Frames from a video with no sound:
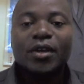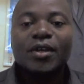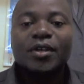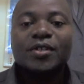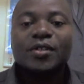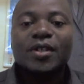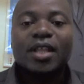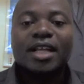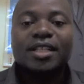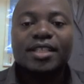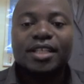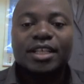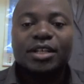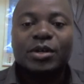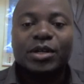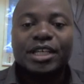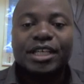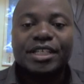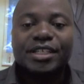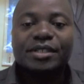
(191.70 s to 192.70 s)
So that's
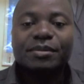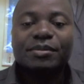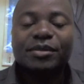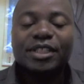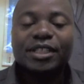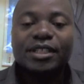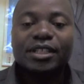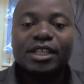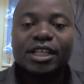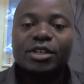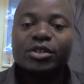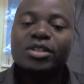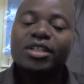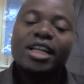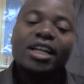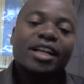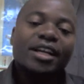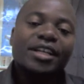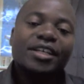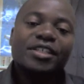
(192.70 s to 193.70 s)
egoism.
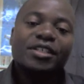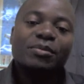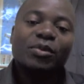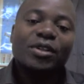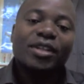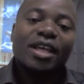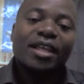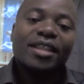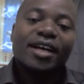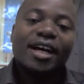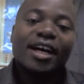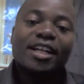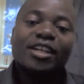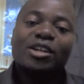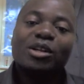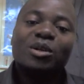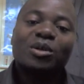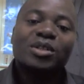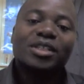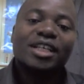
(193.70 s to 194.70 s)
Utilitarianism, on the other hand,
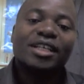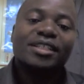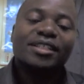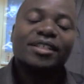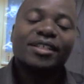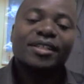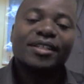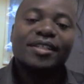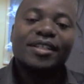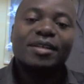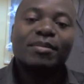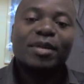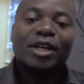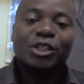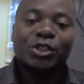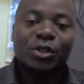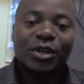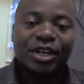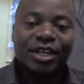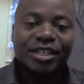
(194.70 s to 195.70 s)
looks at the
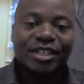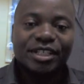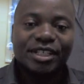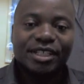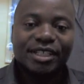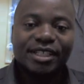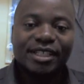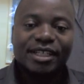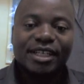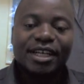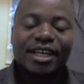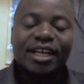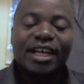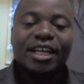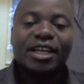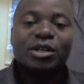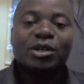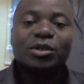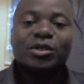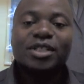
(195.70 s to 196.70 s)
majority.
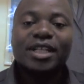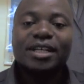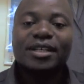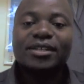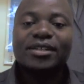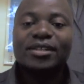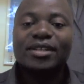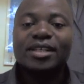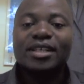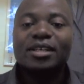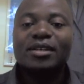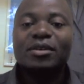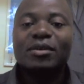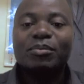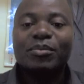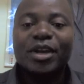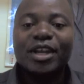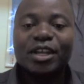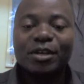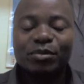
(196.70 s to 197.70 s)
It looks at the
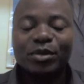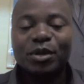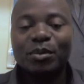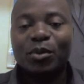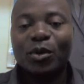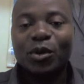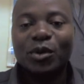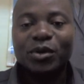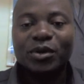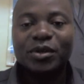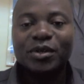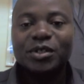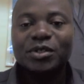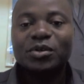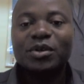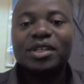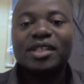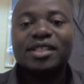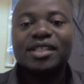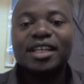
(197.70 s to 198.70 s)
many people.
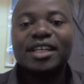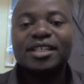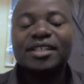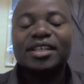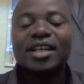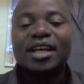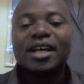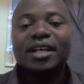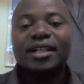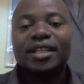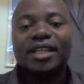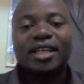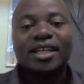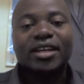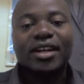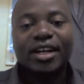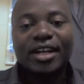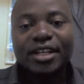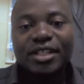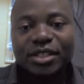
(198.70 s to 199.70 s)
So it says the
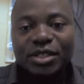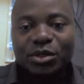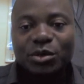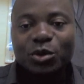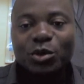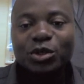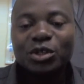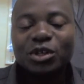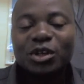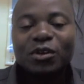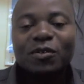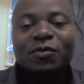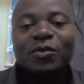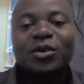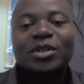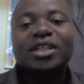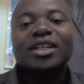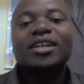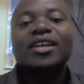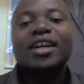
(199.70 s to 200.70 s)
greatest good
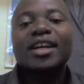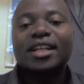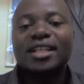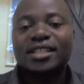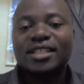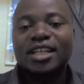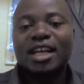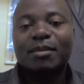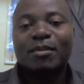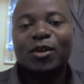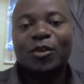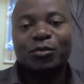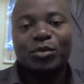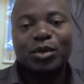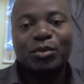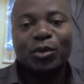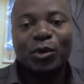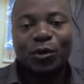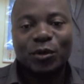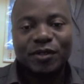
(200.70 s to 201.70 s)
for the greatest number of
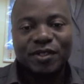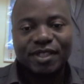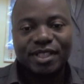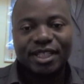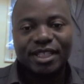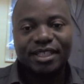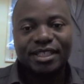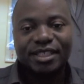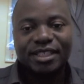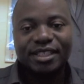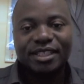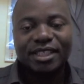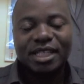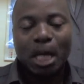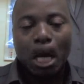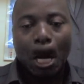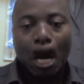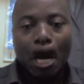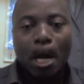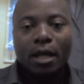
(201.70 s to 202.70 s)
people concerned.
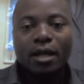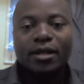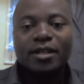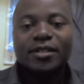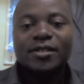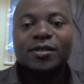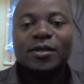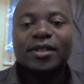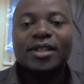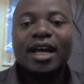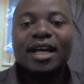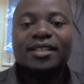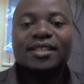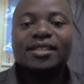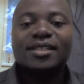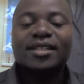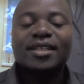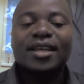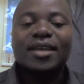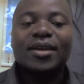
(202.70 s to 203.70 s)
So that's
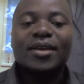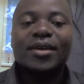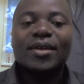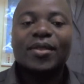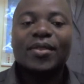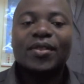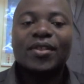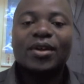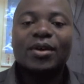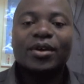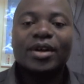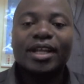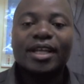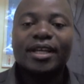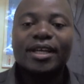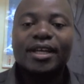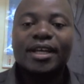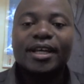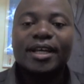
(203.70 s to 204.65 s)
the theory.